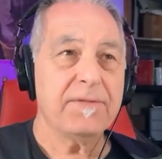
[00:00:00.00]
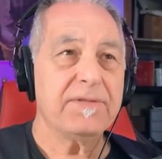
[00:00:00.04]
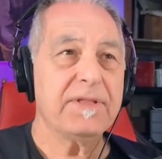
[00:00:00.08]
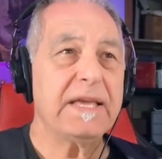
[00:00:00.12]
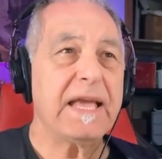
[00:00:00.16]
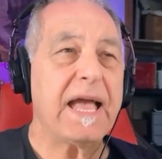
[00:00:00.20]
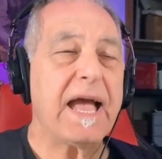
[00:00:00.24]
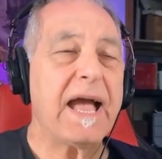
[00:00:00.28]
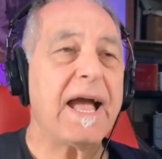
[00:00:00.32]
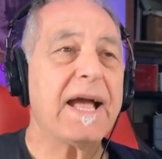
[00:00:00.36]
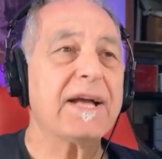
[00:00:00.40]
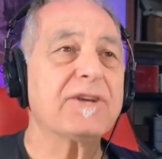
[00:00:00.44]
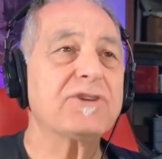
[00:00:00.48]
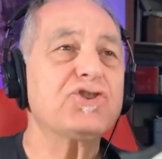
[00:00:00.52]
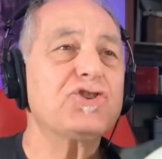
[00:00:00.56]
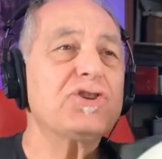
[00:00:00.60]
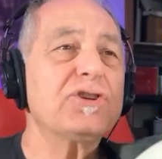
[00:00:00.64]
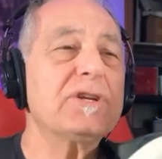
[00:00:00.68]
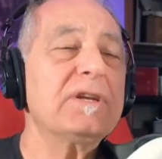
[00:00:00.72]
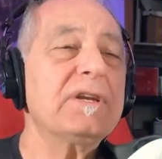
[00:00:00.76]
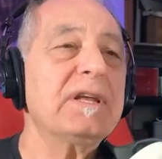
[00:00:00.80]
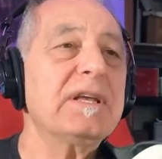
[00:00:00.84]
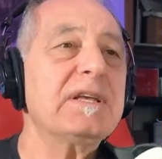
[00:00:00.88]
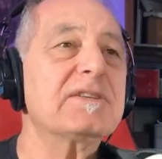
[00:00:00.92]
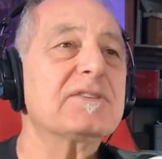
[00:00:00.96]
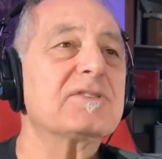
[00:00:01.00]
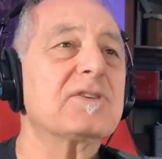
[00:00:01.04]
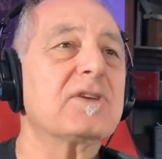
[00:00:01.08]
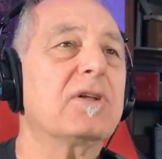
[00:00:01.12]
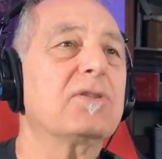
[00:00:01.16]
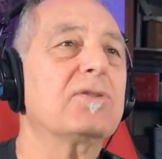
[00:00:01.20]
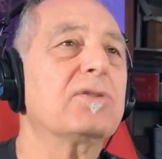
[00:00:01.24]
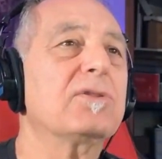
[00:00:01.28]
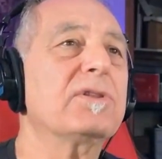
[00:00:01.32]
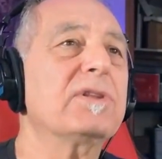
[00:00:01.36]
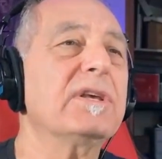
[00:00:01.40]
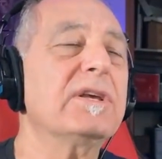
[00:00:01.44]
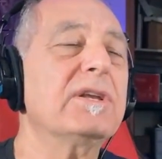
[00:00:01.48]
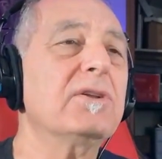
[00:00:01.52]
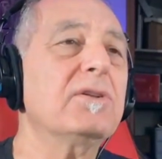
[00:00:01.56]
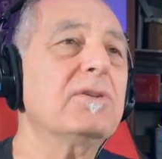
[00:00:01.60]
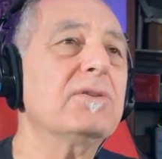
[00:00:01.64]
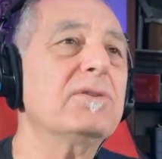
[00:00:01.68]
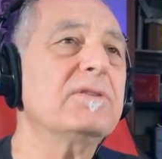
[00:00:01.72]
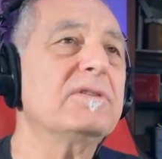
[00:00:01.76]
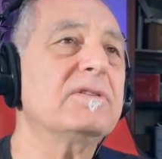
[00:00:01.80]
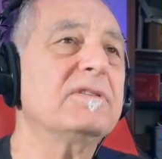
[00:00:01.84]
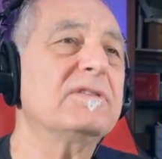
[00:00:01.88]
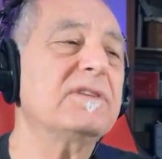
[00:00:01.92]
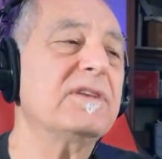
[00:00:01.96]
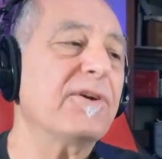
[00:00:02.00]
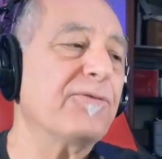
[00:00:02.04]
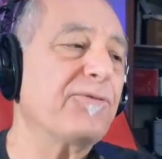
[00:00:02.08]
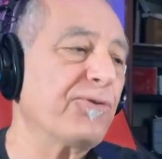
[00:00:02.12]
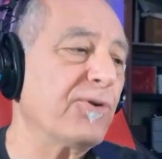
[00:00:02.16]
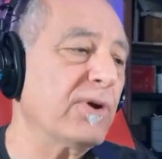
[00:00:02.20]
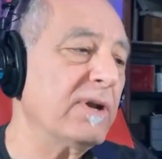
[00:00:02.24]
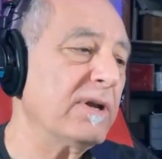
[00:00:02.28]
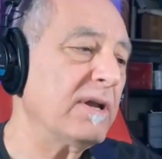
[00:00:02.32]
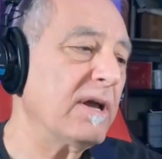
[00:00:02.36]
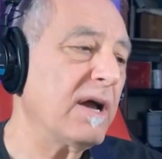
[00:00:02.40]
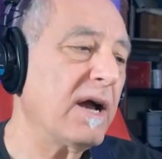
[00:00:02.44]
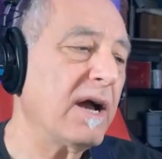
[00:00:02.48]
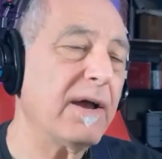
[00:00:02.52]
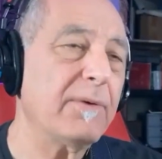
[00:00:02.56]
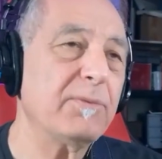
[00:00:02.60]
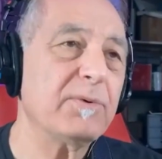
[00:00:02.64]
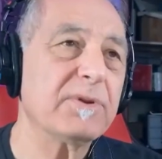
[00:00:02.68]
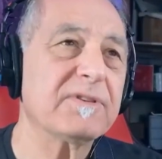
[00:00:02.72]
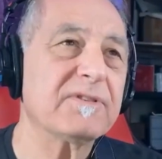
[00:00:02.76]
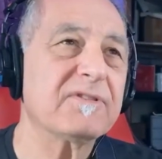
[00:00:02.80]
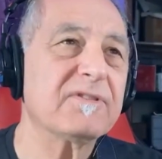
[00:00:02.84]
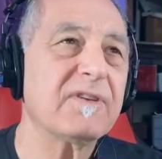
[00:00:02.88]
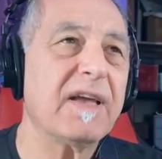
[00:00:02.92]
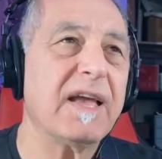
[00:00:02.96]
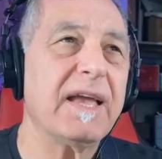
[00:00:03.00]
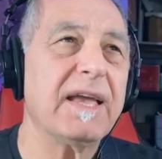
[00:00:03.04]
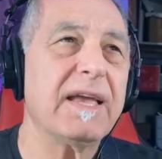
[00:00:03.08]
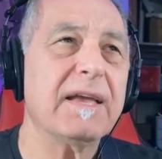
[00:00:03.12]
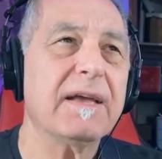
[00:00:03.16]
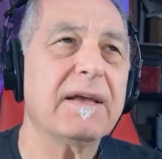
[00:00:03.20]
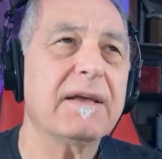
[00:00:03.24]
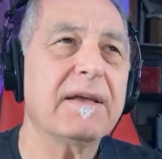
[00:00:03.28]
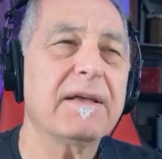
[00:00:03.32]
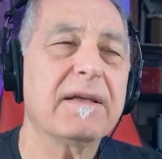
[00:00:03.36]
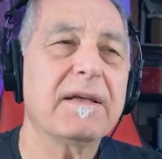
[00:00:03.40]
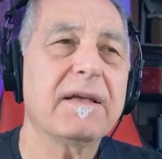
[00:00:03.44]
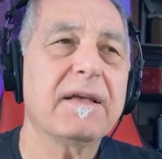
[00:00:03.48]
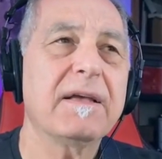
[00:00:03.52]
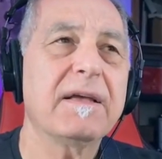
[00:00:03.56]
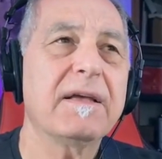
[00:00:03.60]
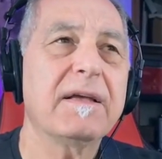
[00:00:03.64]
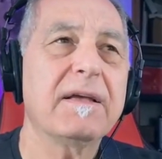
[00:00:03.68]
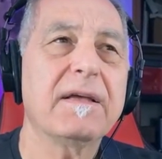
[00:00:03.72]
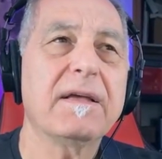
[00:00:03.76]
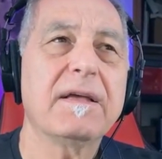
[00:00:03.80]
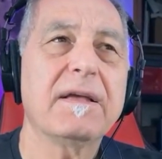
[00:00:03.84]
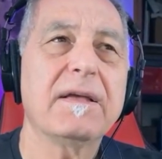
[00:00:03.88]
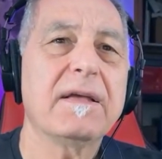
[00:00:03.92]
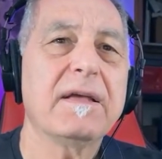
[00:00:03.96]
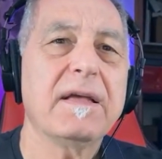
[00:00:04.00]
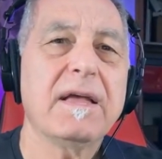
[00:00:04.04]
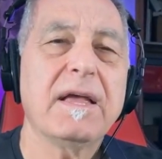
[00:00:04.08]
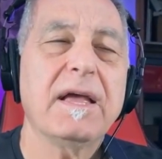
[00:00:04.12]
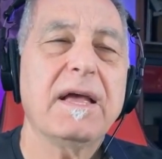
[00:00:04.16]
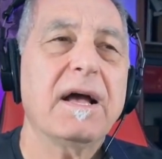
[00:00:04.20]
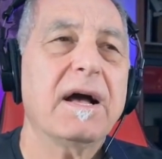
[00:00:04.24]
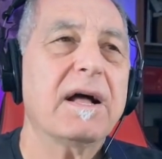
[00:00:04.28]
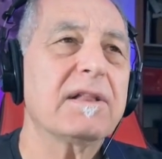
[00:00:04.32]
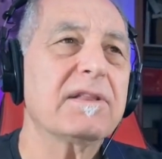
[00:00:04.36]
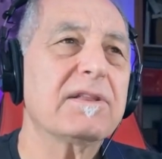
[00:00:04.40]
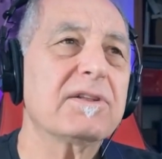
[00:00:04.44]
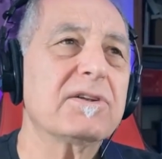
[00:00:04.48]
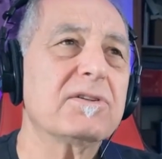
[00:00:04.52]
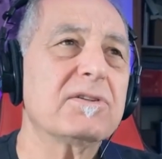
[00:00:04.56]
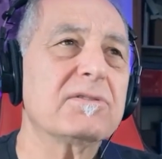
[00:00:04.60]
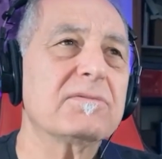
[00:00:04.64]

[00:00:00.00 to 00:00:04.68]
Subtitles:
action is a little different, I would say, a little